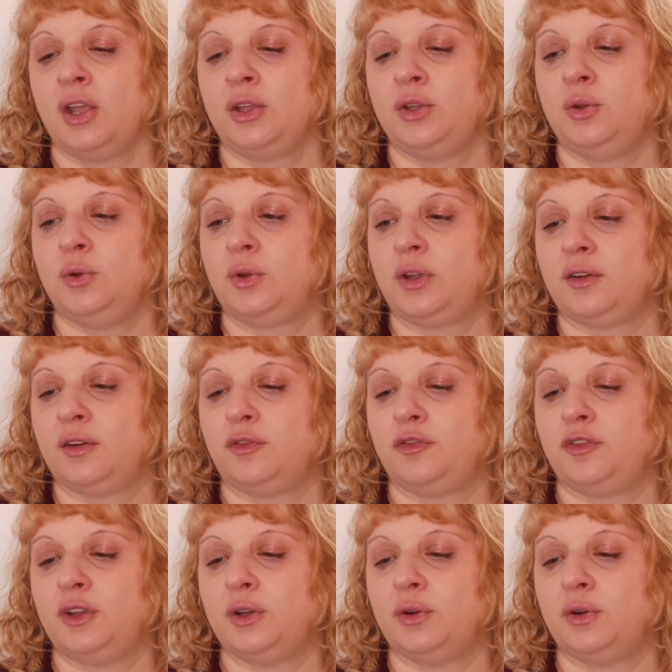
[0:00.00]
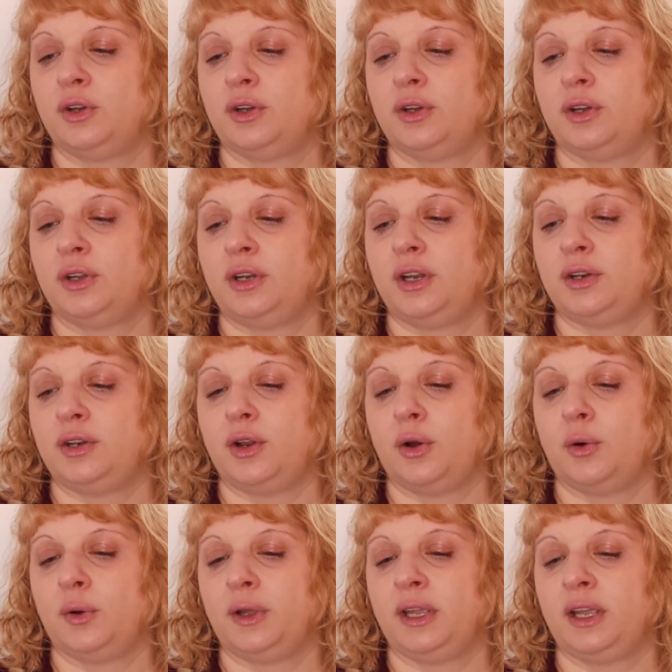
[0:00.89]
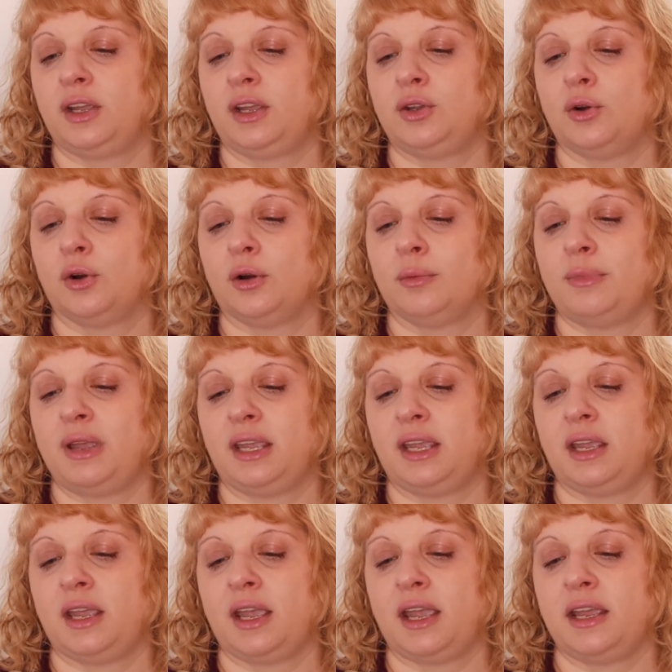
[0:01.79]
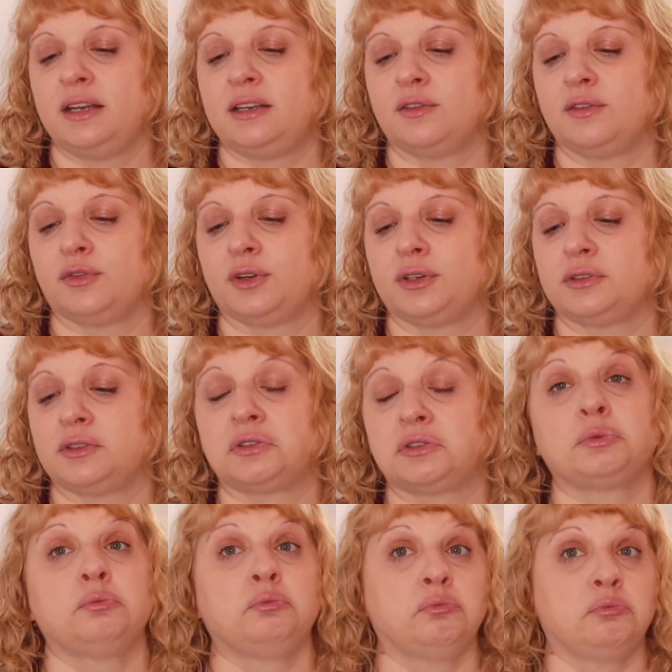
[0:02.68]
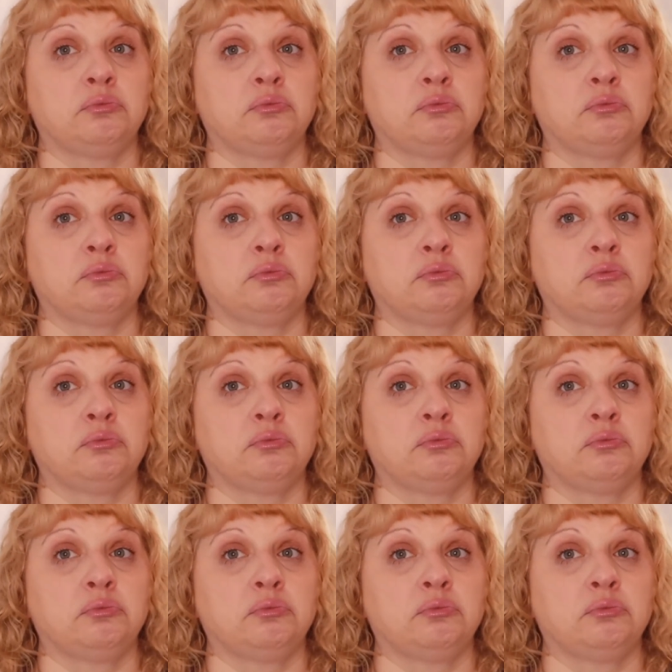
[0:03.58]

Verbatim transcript: You can feel good knowing you are making a difference.